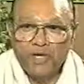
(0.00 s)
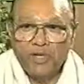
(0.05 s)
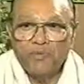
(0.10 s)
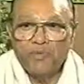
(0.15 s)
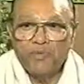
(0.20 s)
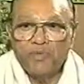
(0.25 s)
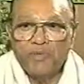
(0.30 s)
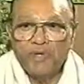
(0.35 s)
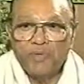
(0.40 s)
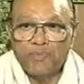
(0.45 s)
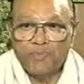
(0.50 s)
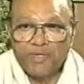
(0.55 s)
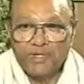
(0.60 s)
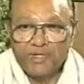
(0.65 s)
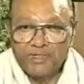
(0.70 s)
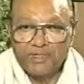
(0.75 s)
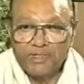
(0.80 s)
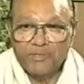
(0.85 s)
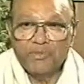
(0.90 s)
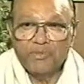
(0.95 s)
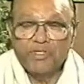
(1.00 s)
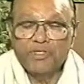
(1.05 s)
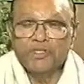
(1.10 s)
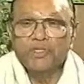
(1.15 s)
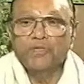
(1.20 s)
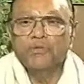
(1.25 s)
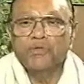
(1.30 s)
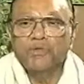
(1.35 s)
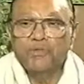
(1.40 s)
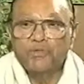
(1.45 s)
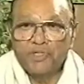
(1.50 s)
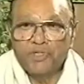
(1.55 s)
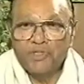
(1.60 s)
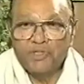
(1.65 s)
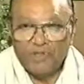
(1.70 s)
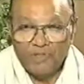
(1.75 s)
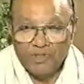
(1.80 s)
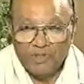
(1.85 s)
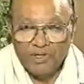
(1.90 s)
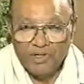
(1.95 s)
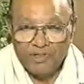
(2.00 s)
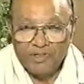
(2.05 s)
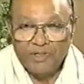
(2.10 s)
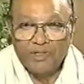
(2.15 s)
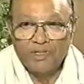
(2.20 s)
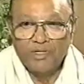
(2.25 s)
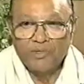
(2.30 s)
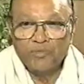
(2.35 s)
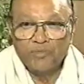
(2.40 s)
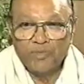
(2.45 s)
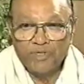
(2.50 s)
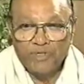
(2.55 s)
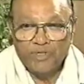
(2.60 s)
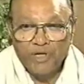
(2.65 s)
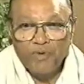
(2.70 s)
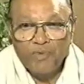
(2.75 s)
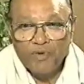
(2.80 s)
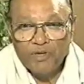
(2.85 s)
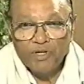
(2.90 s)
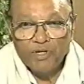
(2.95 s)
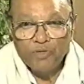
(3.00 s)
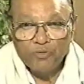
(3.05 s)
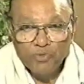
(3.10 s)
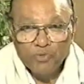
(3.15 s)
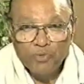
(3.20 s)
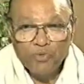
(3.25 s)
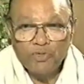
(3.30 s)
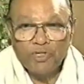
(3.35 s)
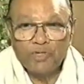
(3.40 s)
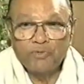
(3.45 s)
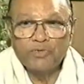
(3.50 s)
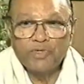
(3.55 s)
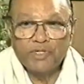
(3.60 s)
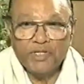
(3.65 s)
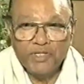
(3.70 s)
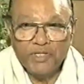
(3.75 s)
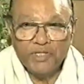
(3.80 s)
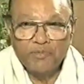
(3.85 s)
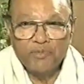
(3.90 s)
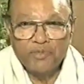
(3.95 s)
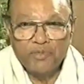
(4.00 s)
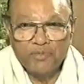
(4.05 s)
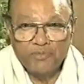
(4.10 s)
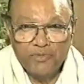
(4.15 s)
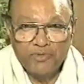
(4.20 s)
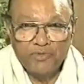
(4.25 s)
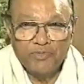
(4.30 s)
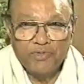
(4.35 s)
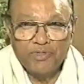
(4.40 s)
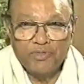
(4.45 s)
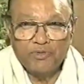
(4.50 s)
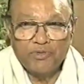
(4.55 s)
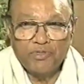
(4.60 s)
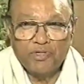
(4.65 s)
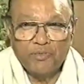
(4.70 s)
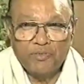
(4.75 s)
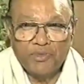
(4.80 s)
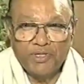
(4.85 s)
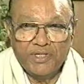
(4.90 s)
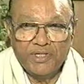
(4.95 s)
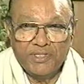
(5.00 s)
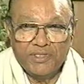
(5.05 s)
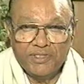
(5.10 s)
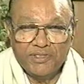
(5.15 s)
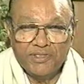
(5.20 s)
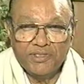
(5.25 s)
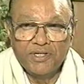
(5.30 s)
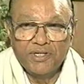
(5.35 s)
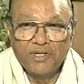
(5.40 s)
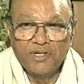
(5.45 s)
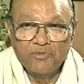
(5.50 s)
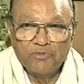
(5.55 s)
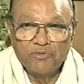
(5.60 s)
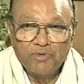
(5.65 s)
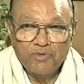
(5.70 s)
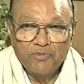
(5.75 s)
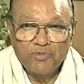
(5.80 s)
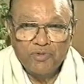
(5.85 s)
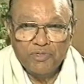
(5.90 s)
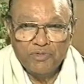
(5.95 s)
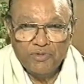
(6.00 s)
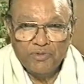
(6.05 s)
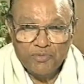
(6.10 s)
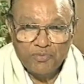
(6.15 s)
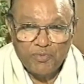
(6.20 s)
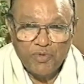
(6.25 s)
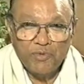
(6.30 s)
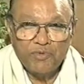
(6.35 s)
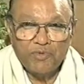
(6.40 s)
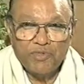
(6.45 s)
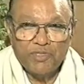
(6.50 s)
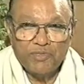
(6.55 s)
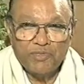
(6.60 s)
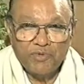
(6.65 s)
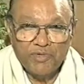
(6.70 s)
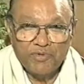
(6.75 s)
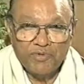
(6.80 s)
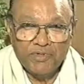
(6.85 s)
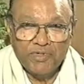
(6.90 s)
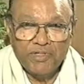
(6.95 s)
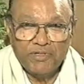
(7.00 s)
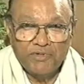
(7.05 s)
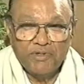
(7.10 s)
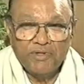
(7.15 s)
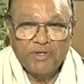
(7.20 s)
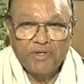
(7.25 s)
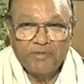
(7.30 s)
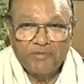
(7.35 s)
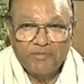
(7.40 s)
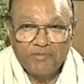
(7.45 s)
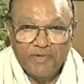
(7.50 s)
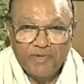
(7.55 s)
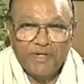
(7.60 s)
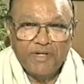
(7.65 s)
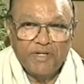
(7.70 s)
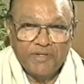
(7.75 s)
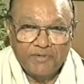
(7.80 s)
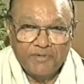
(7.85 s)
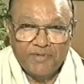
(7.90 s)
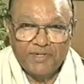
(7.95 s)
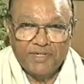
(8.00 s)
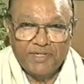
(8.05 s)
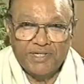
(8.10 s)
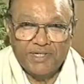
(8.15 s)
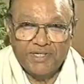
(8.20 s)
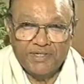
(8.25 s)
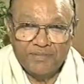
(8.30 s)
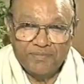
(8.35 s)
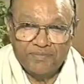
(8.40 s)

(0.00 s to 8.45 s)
who have maybe apprehensions whether they will do it or not. But now we can prove that we can able to fulfill those obligations, fulfill those promises what were given, very definitely.